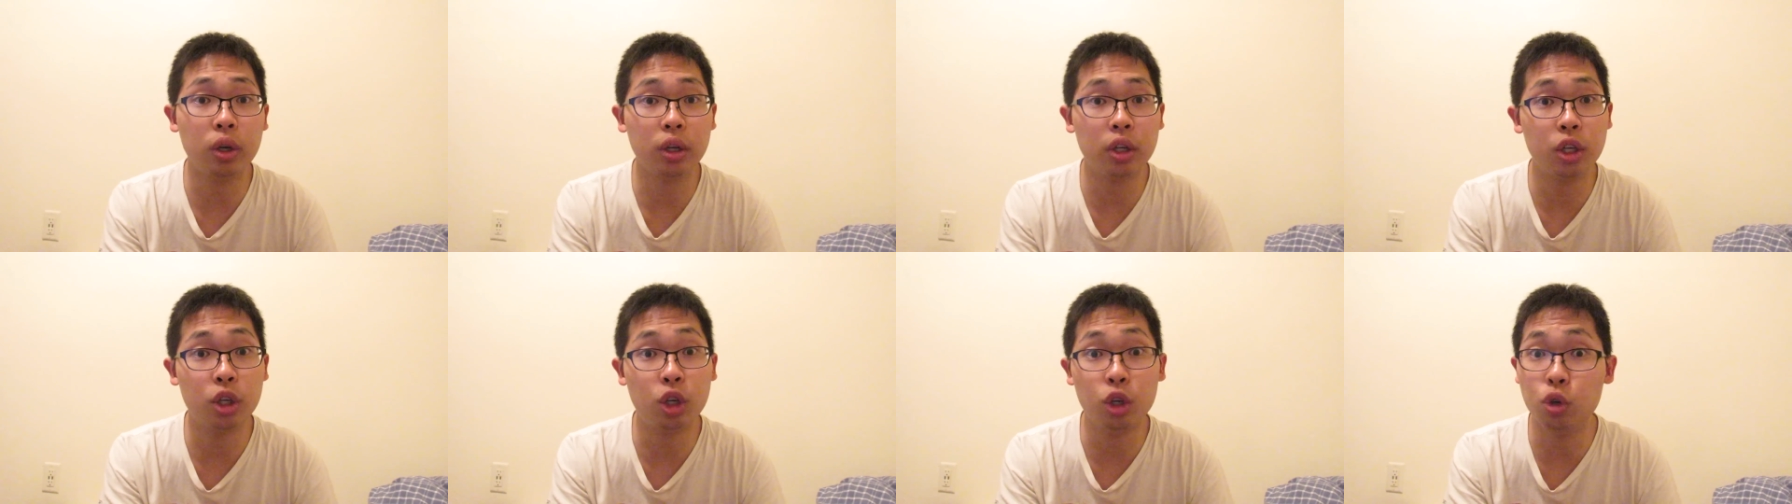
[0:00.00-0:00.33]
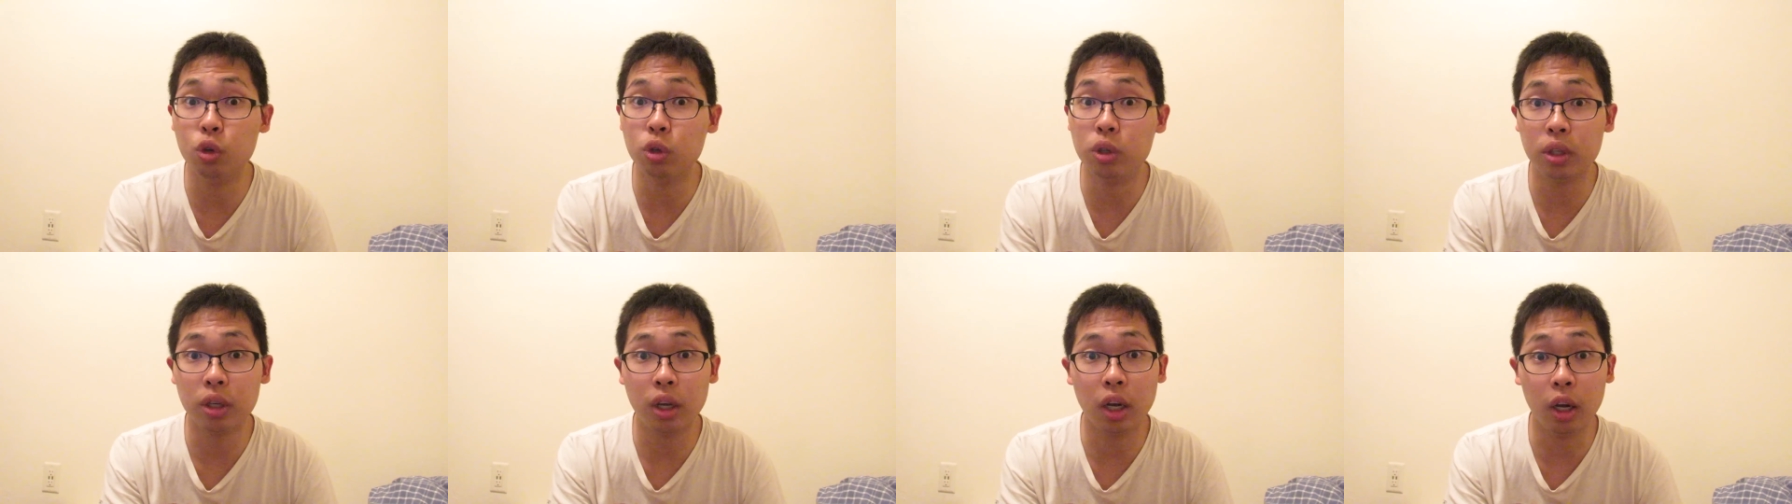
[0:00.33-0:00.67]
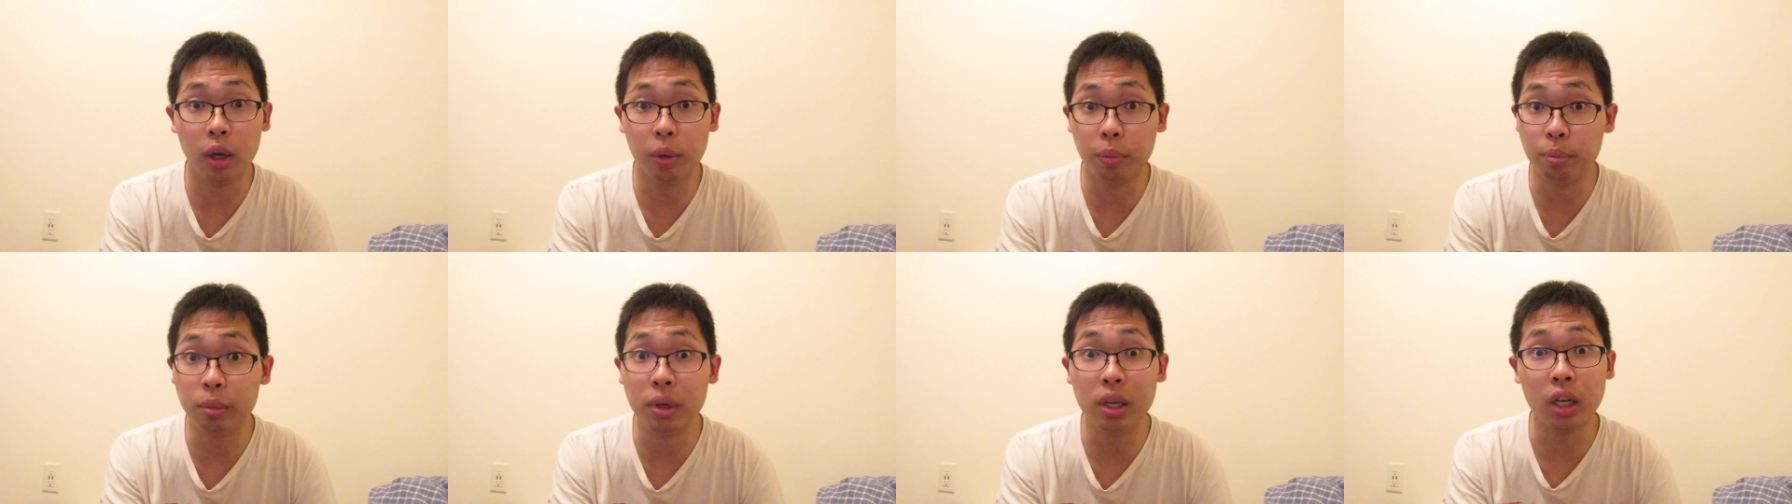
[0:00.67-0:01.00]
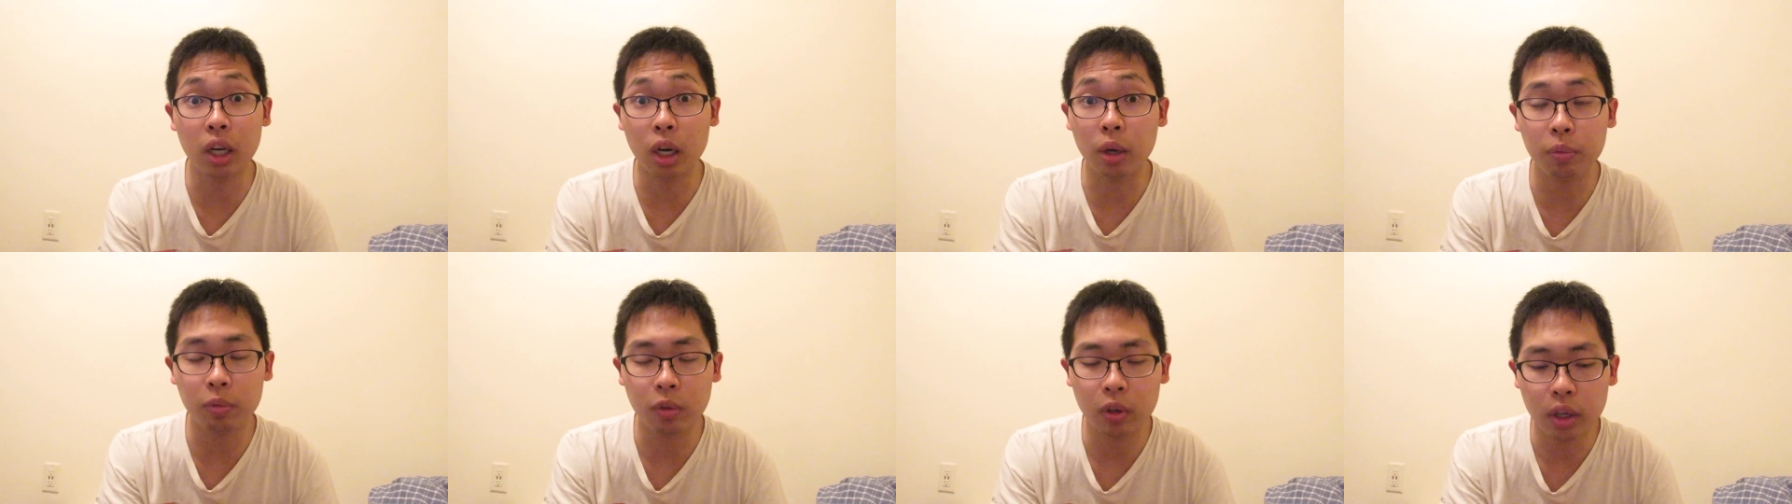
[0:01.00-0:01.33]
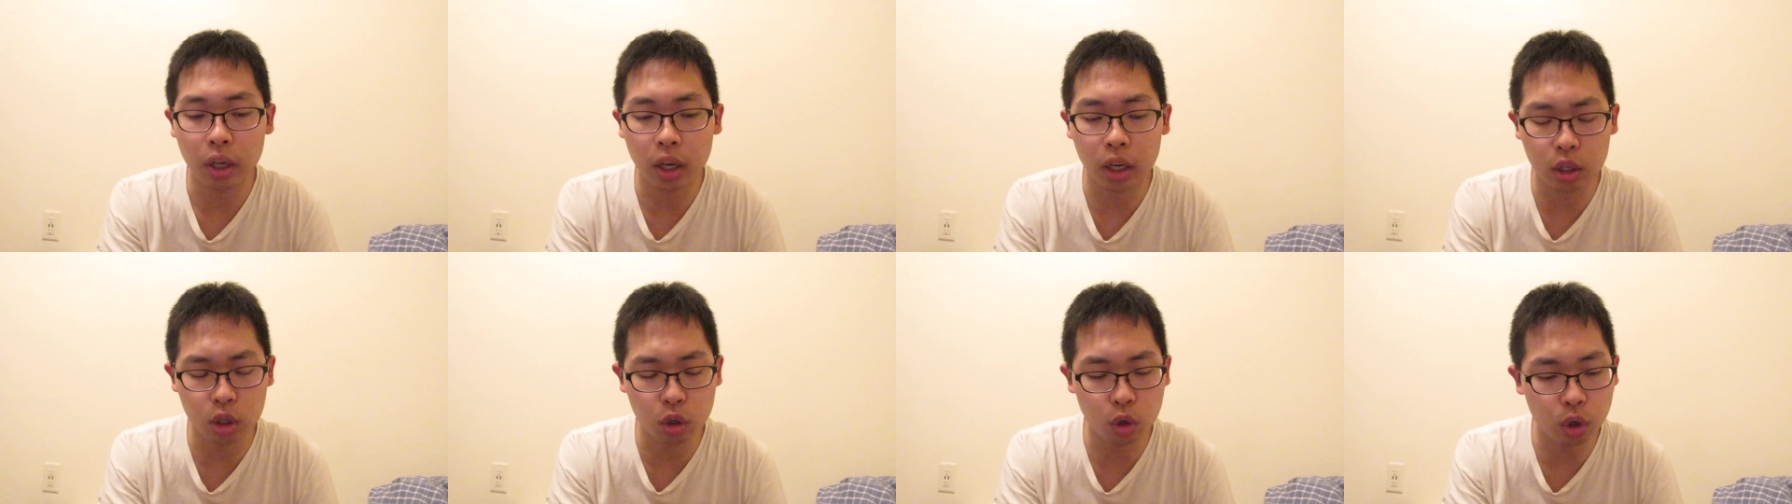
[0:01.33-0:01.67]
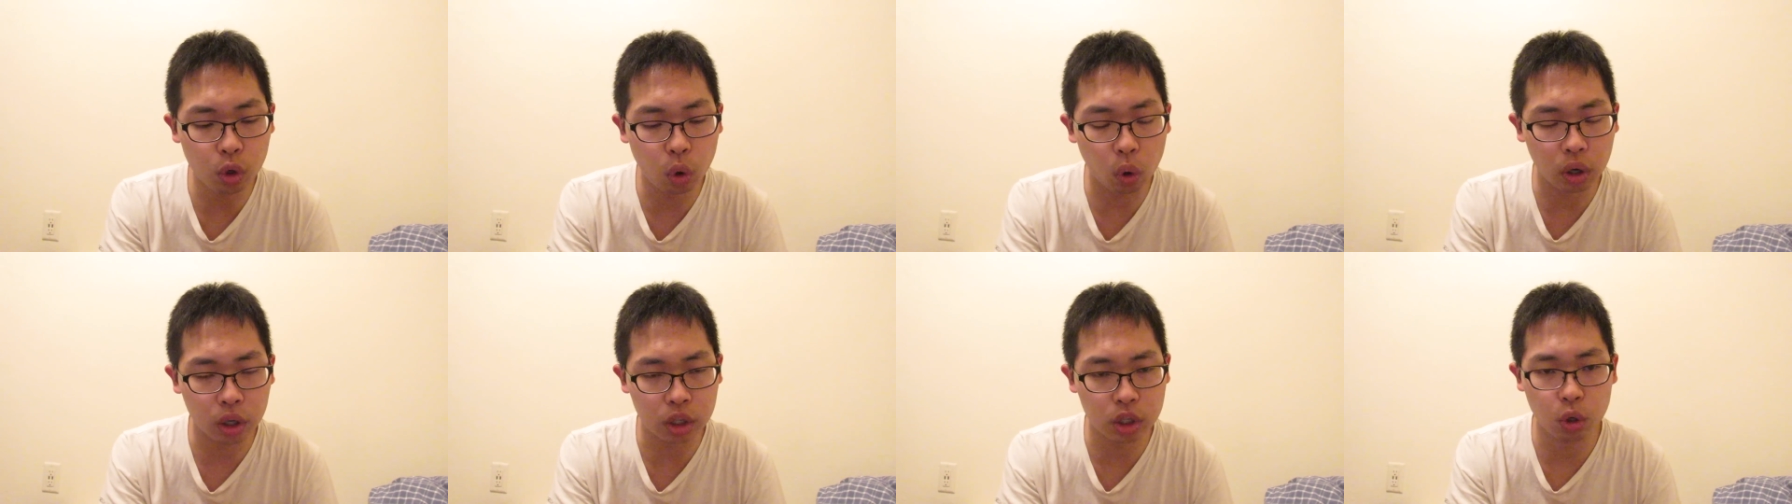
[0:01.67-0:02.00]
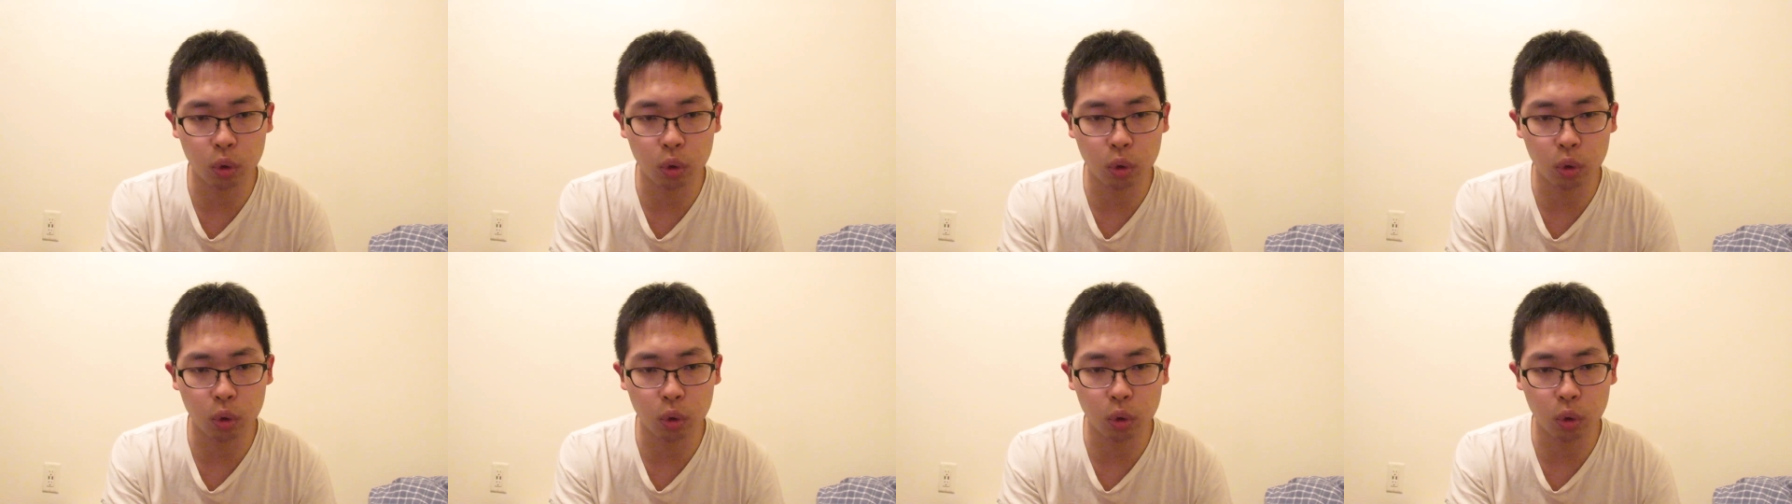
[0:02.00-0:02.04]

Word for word: a huge uh, meetup at New York.